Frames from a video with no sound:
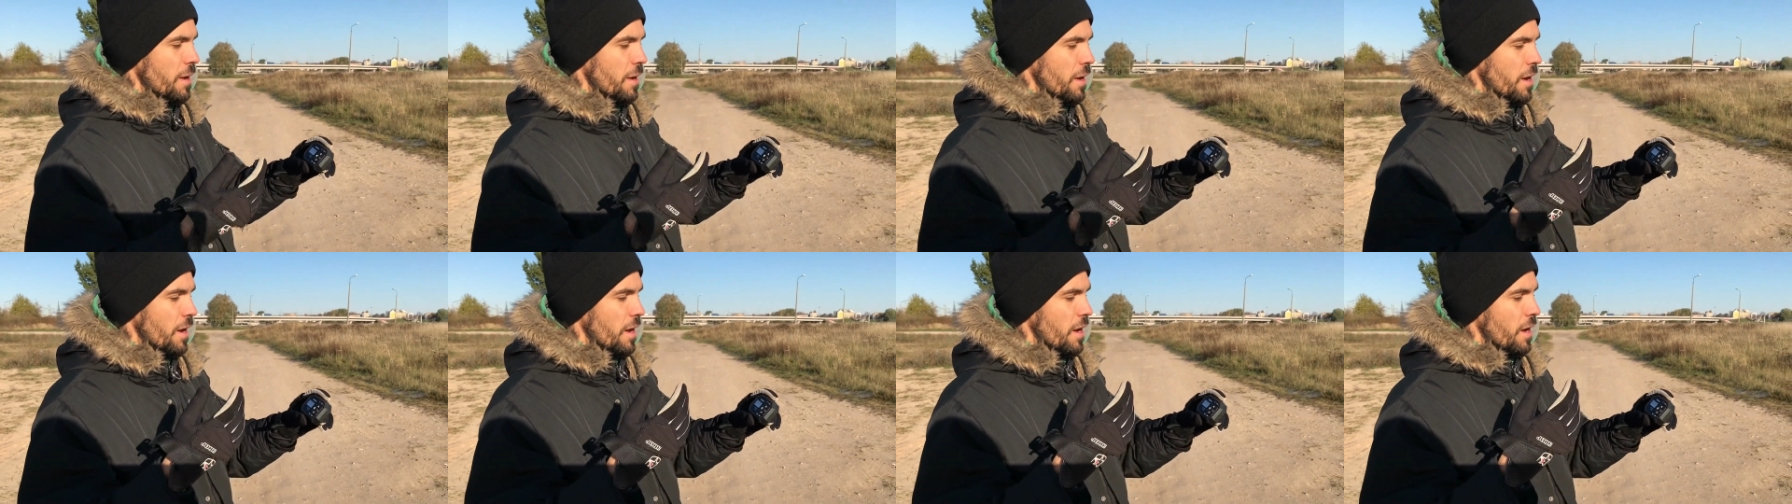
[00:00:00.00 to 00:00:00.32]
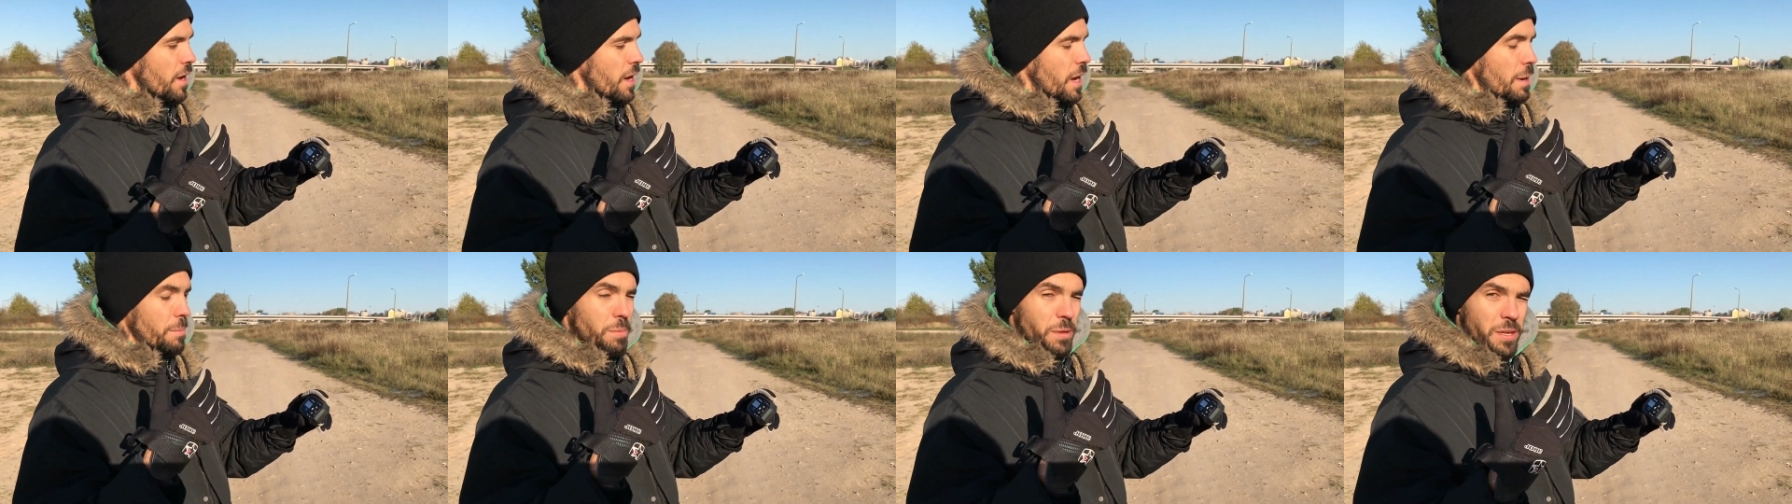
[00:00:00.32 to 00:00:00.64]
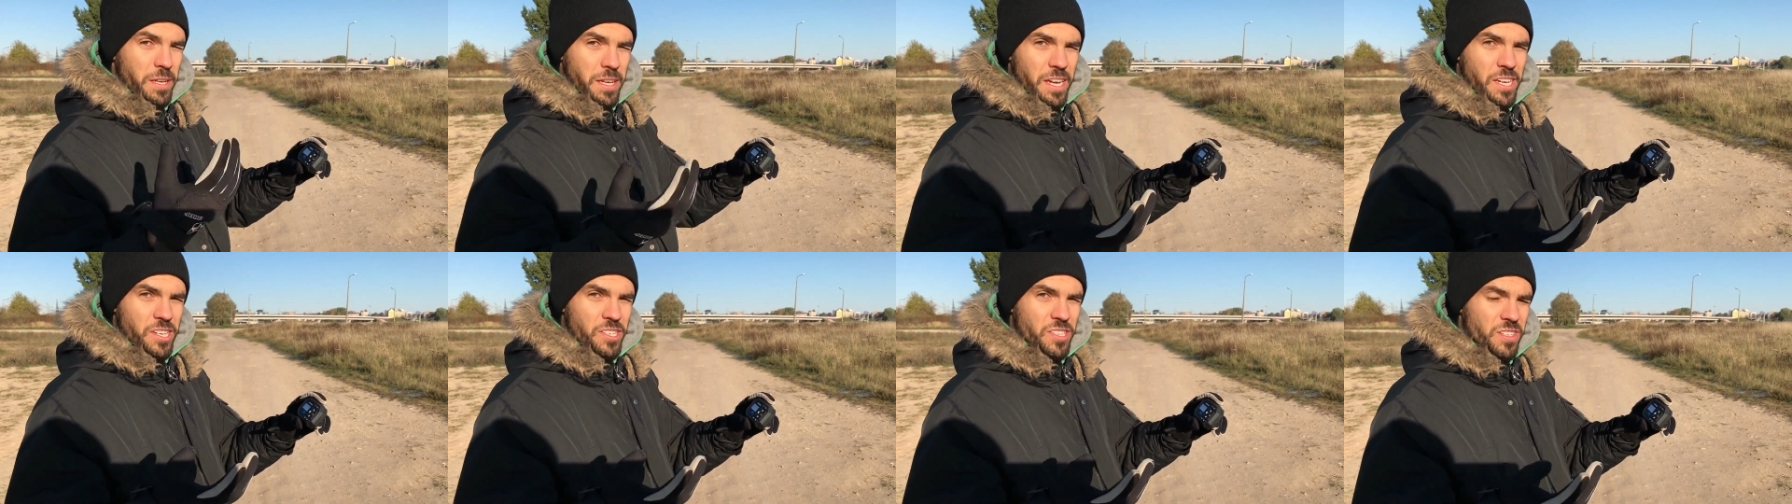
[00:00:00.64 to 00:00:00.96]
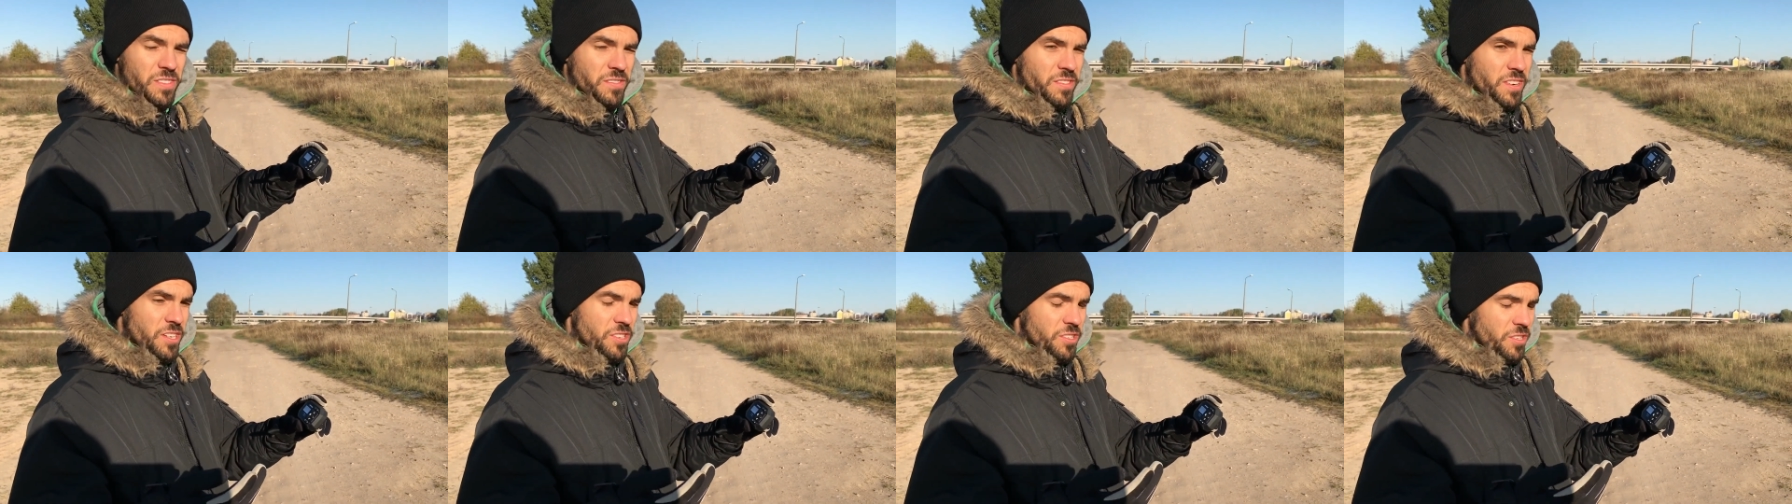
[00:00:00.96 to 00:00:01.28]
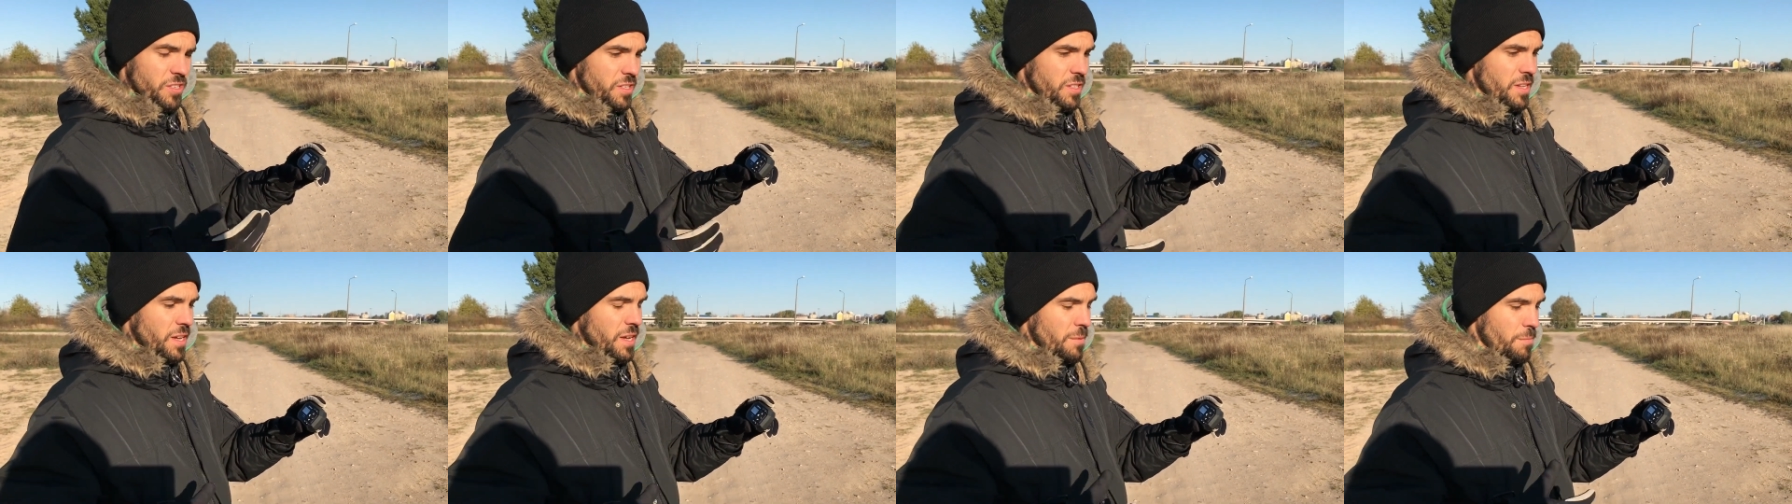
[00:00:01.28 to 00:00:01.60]
application
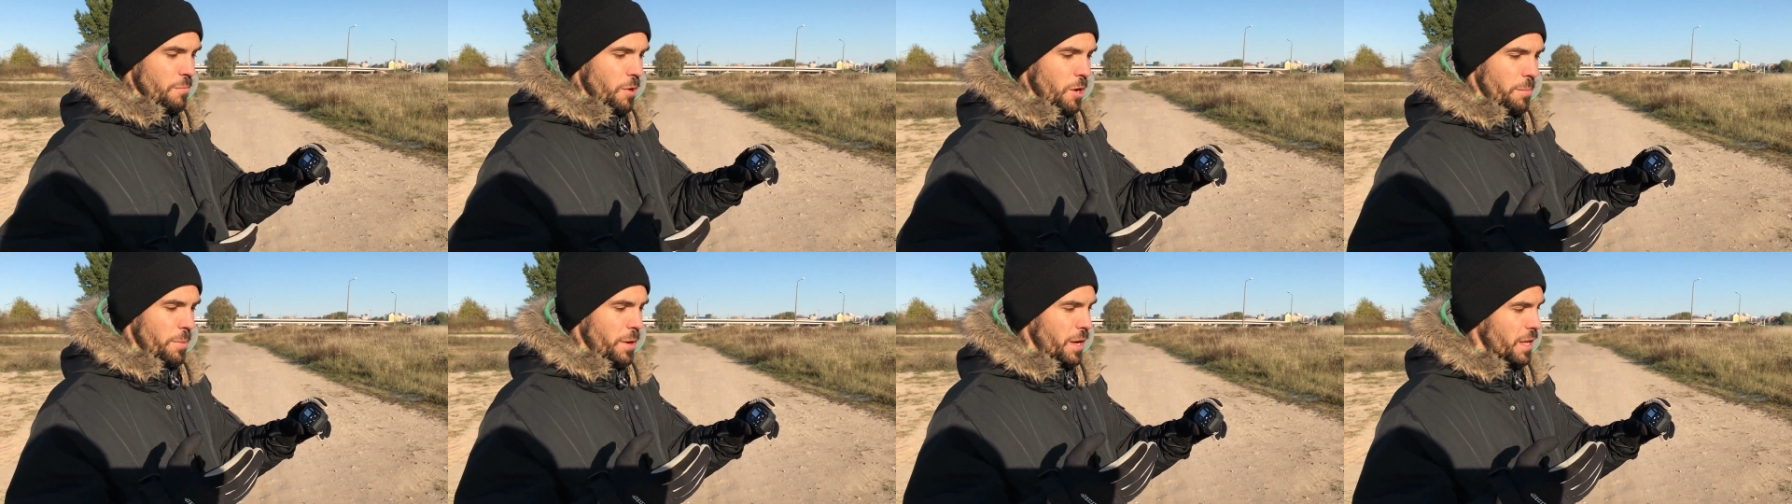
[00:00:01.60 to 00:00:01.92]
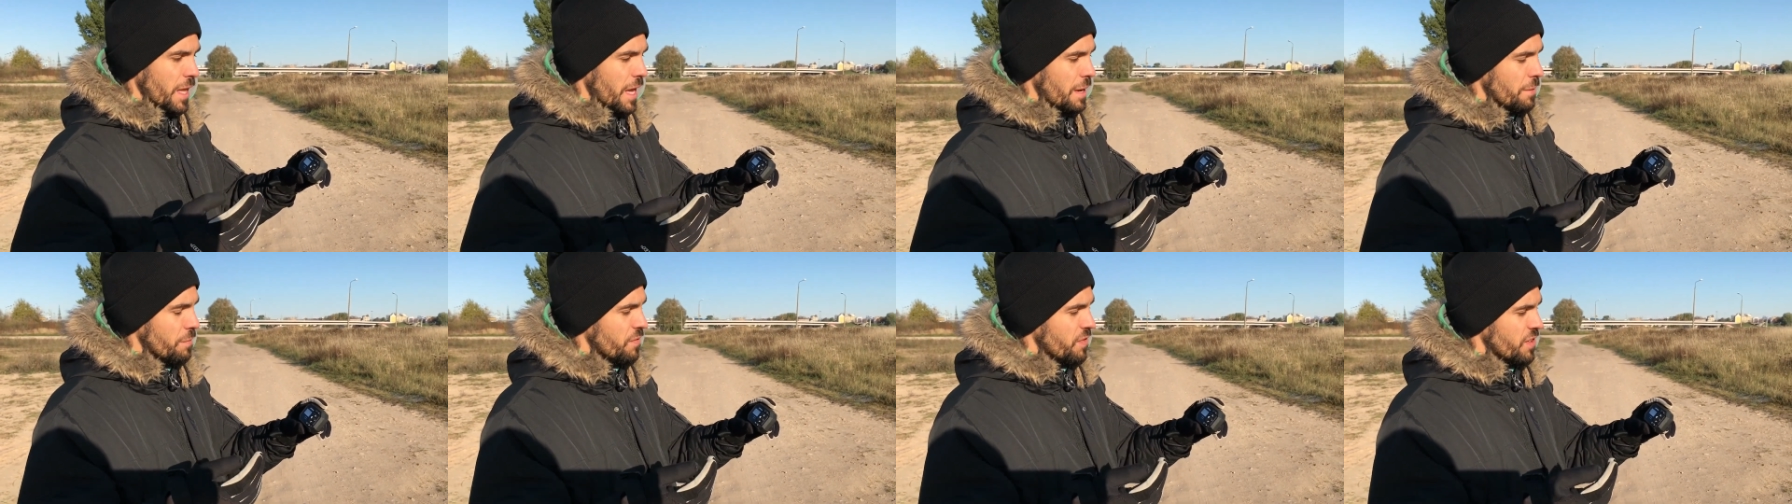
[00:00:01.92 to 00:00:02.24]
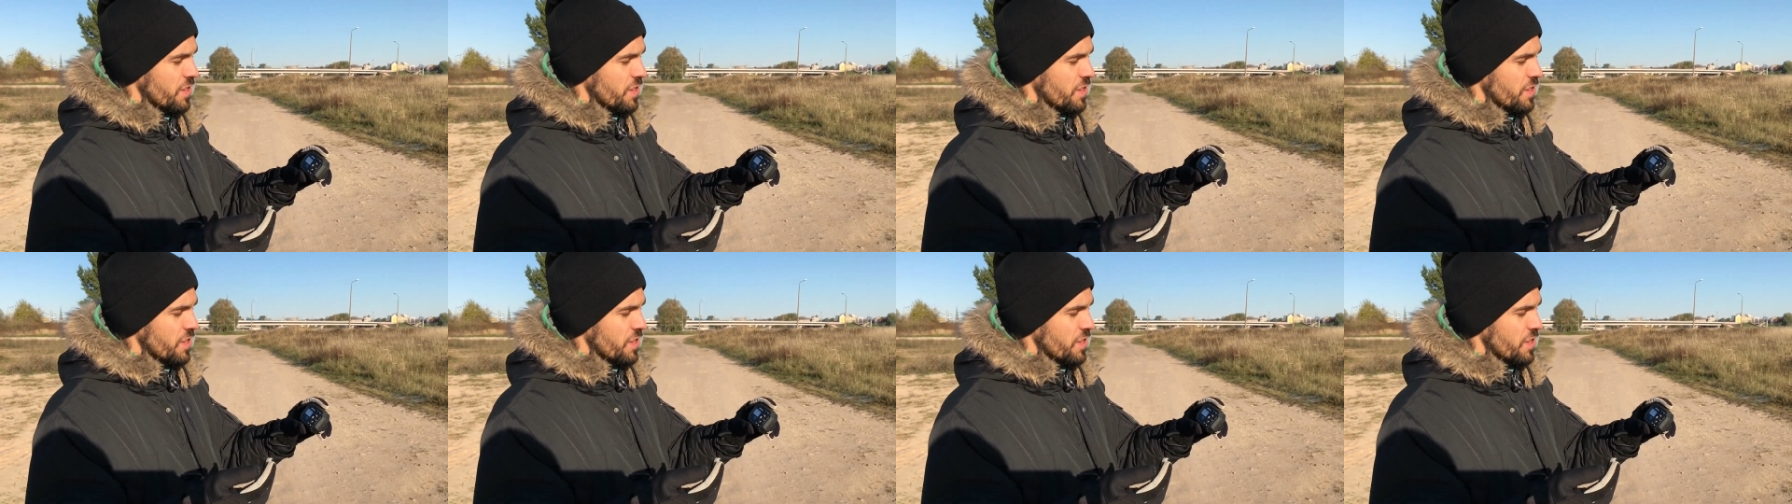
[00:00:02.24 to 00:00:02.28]
version, the mobile app